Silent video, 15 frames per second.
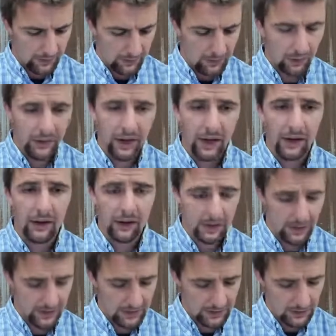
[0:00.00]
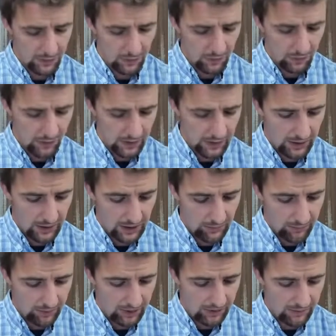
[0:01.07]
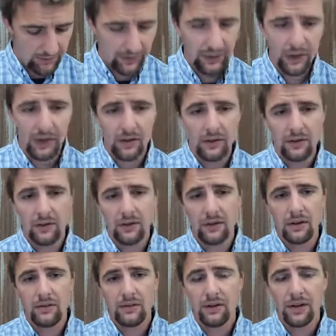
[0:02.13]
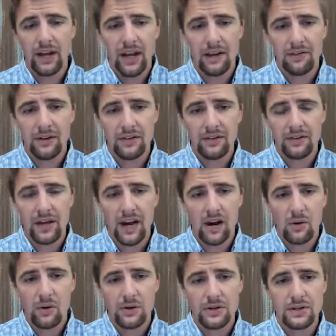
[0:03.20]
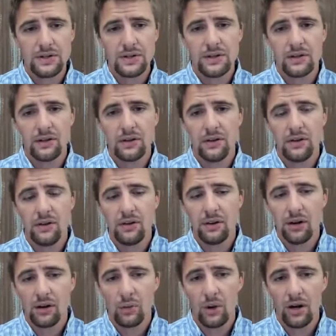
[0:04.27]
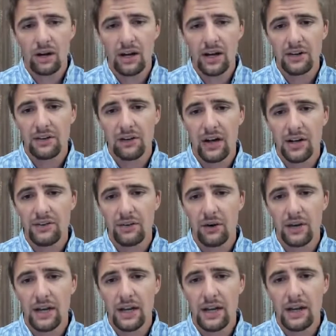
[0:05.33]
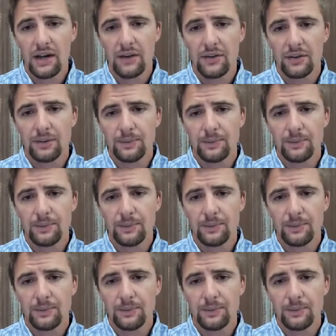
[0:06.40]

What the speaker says: Okay. And so a couple other things. If your calf has scours, you're going to want electrolytes on hand.